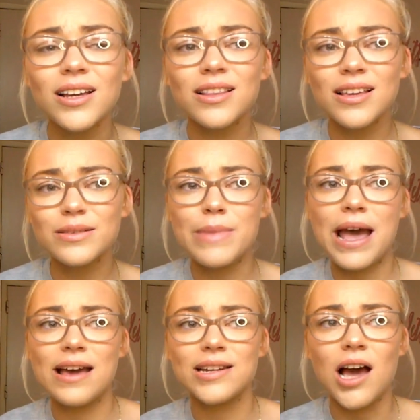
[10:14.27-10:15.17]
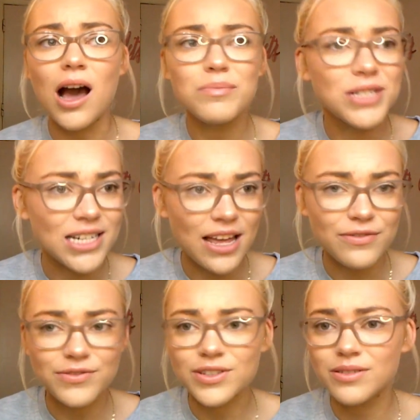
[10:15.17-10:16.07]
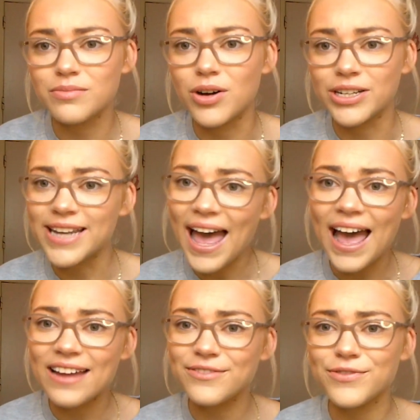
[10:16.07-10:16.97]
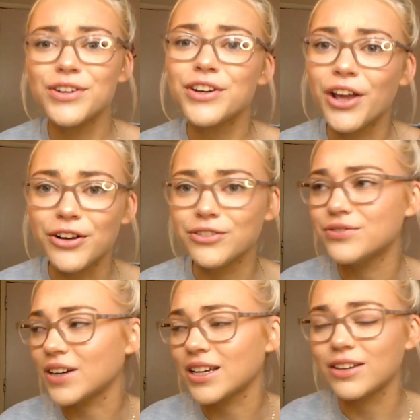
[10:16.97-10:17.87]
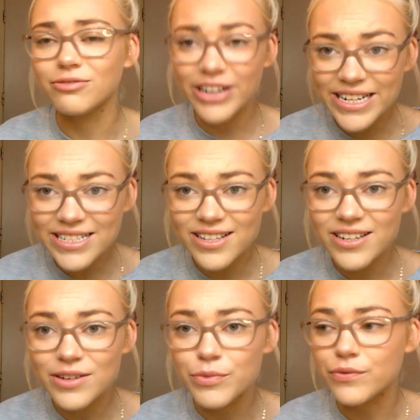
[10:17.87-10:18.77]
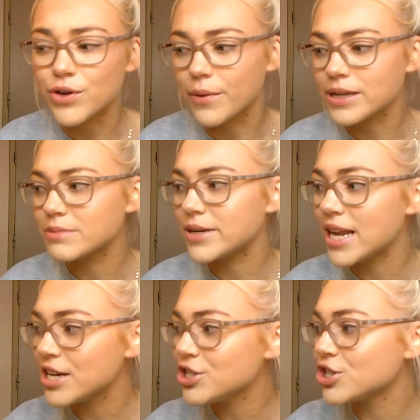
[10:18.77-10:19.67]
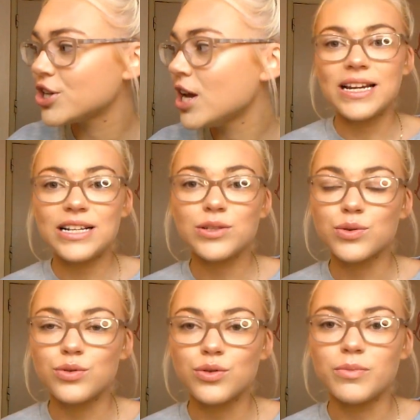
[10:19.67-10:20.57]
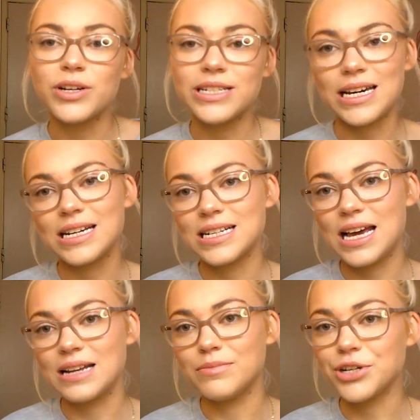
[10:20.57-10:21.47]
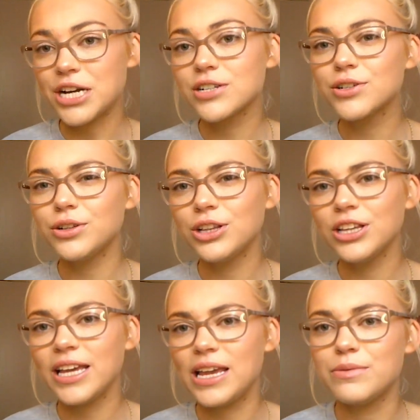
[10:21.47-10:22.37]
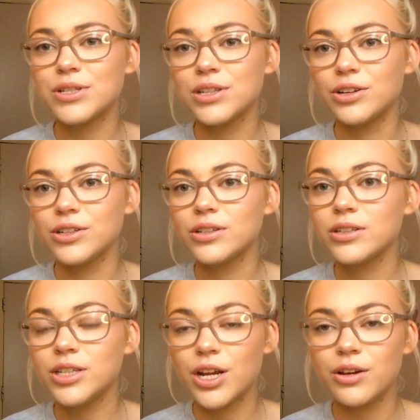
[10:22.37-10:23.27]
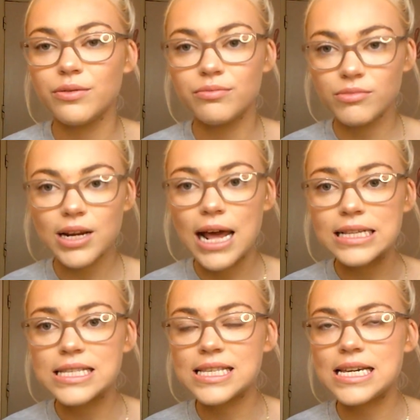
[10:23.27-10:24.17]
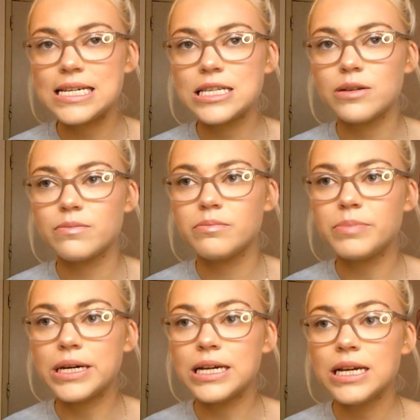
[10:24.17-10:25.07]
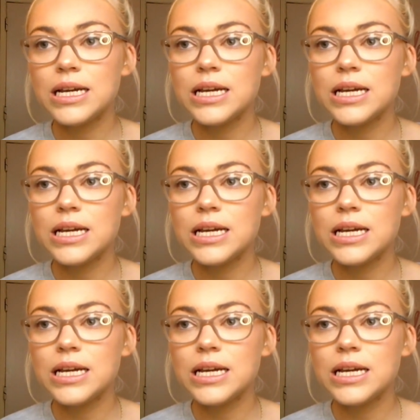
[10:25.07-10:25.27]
this man upped and left my nan for no fucking reason, with no explanation. He saw my dad and my uncle. He was like, you know, glad to see them, but